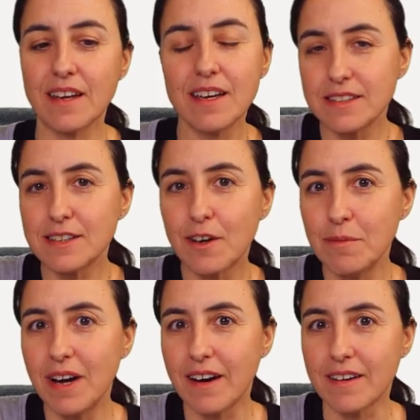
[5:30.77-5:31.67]
it is
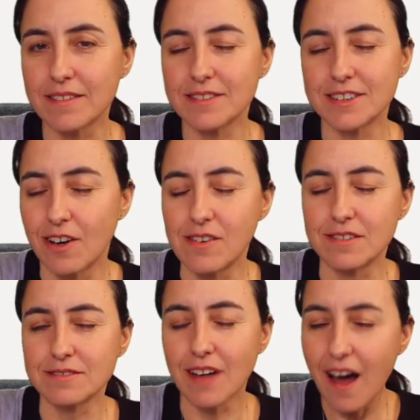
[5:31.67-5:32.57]
accumulated.
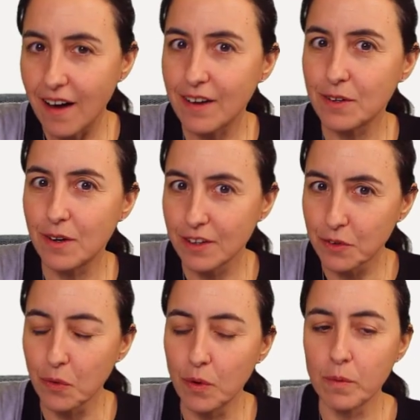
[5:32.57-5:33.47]
So how
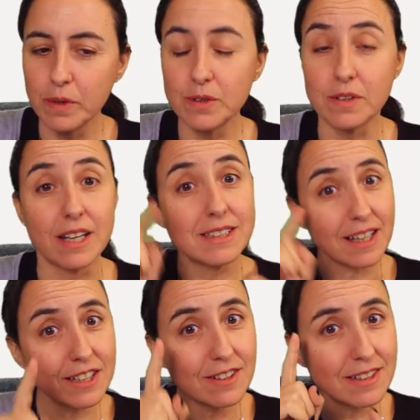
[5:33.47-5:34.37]
do we do that? It's
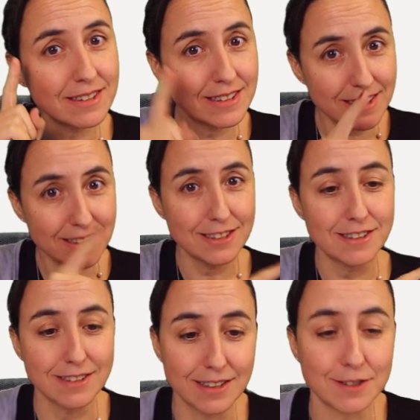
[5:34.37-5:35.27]
actually
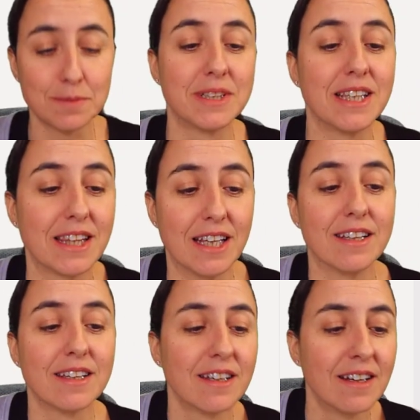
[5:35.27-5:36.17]
easier than you might
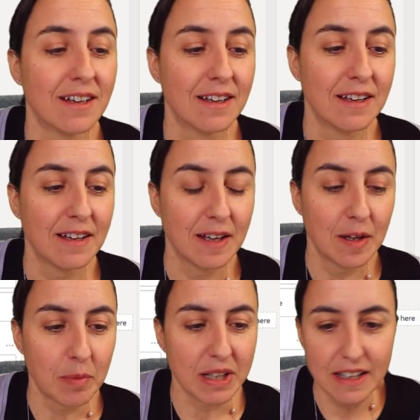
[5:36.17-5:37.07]
think.
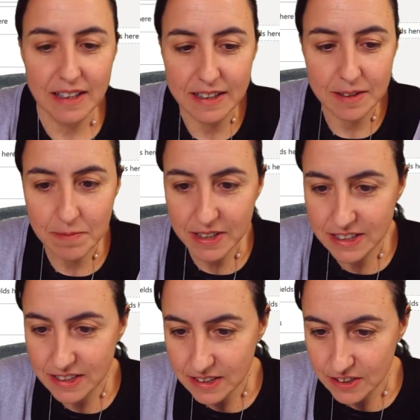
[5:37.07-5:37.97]
But let me
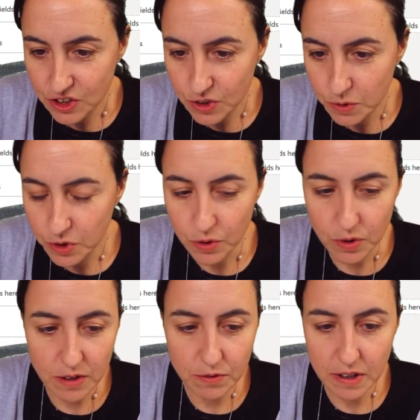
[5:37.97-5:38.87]
show
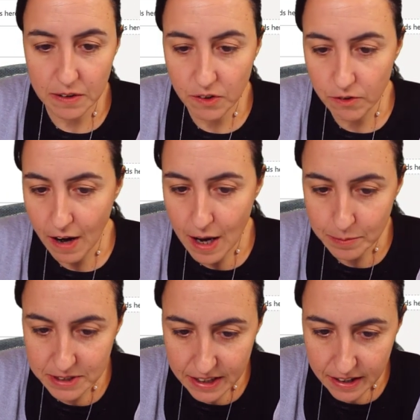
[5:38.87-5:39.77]
you. If we
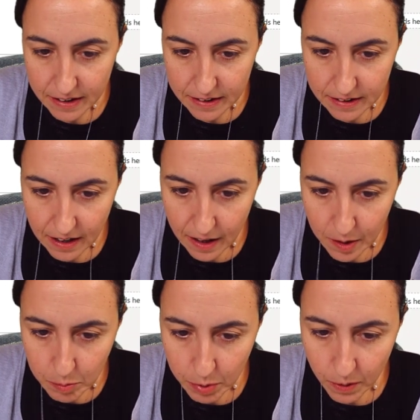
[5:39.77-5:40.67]
grab date,
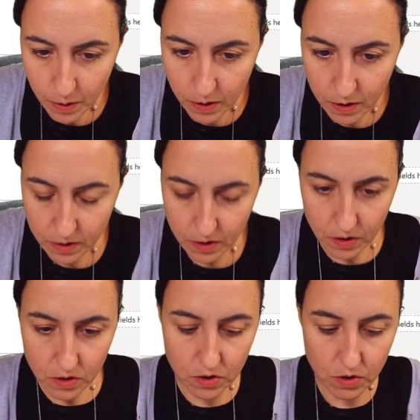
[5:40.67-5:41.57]
I put
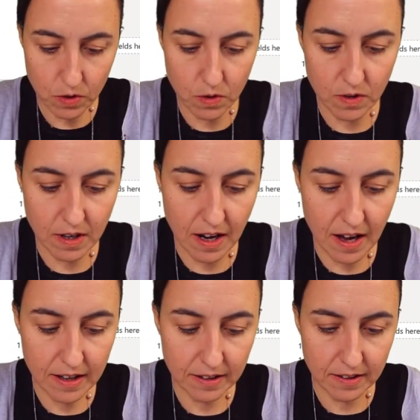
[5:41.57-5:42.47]

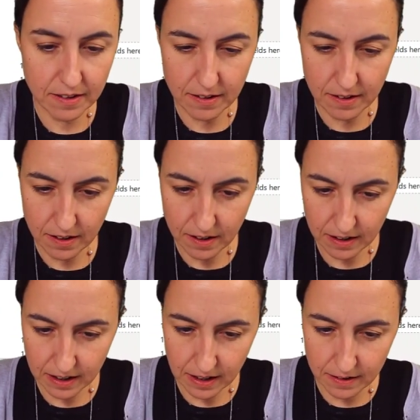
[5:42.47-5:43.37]
United
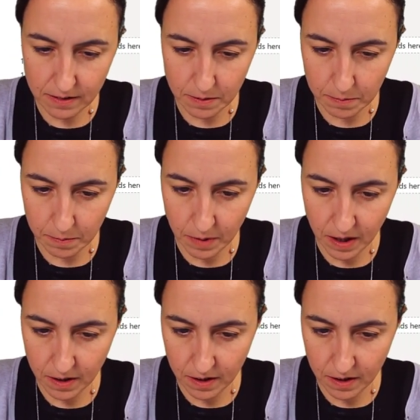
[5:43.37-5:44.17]
Kingdom